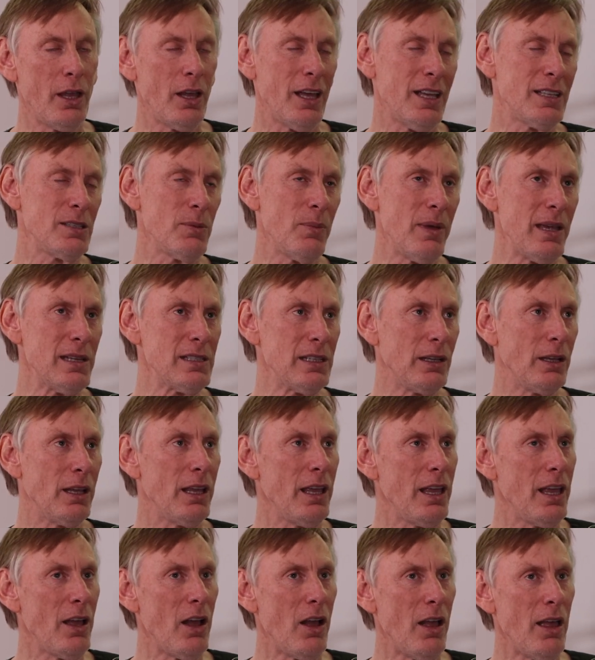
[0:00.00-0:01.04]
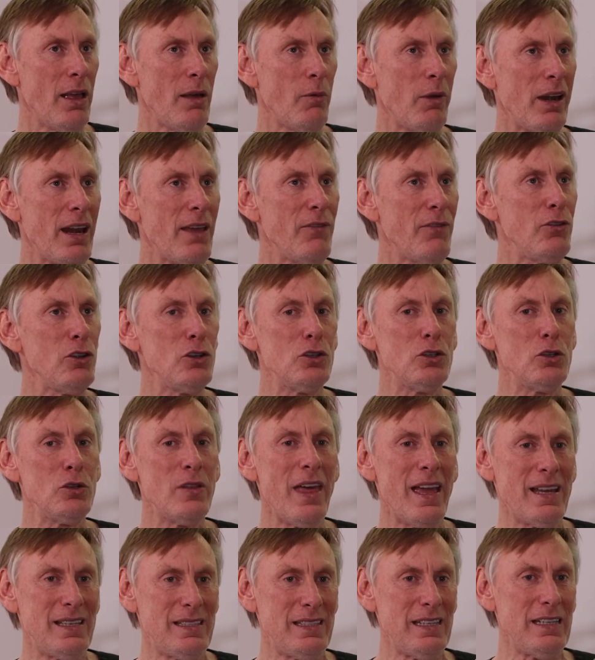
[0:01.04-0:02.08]
It's amazing. Whenever you do
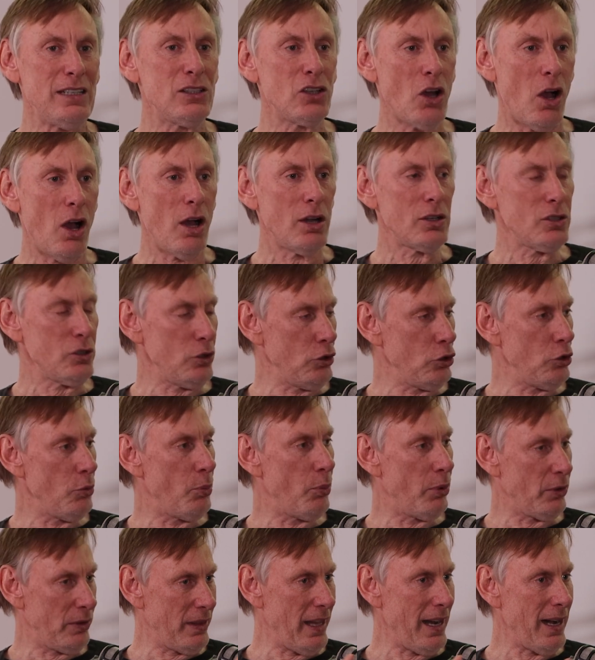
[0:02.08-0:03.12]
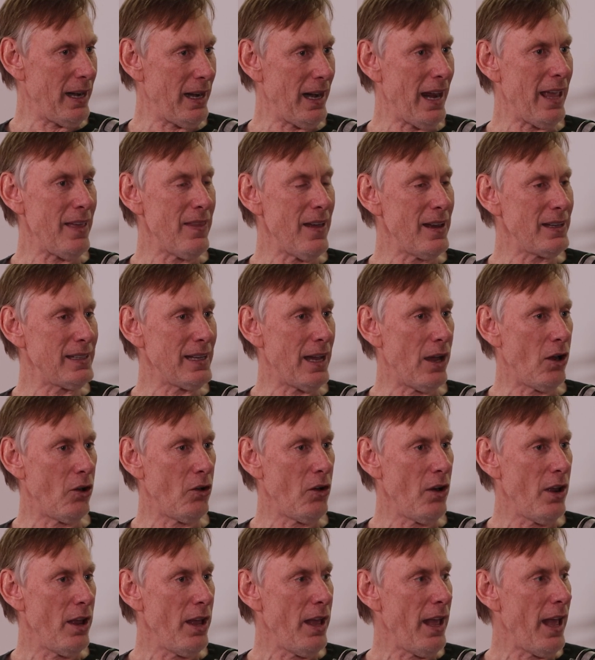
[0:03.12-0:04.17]
that detox and you lay that
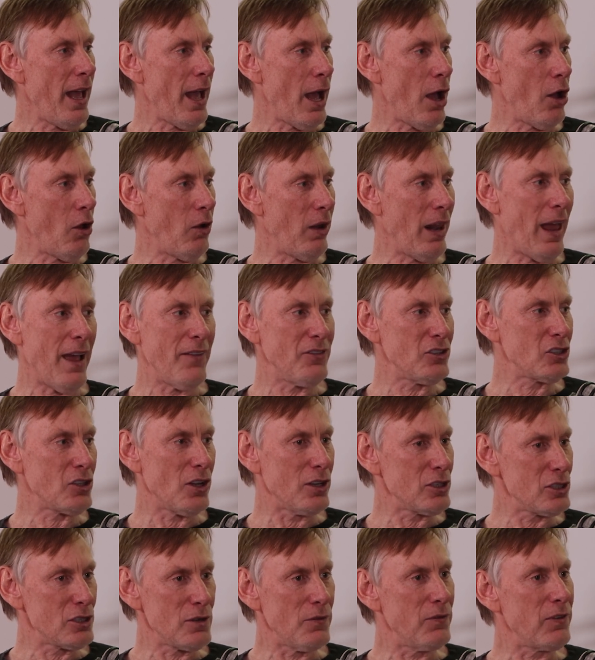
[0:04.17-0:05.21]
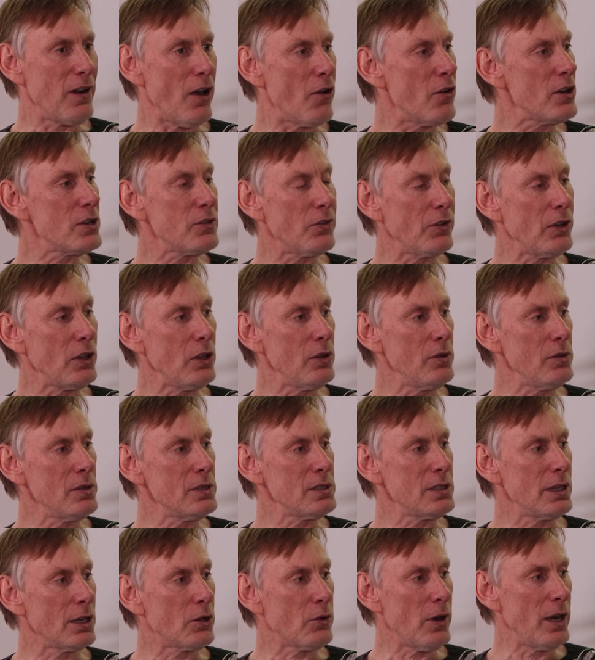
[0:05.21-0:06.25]
down, how life starts to flourish for you.
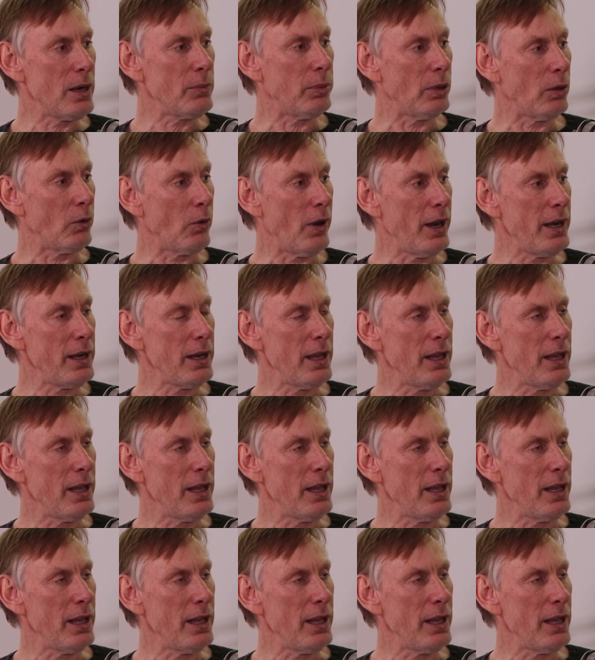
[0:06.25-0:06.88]
It's incredible, right?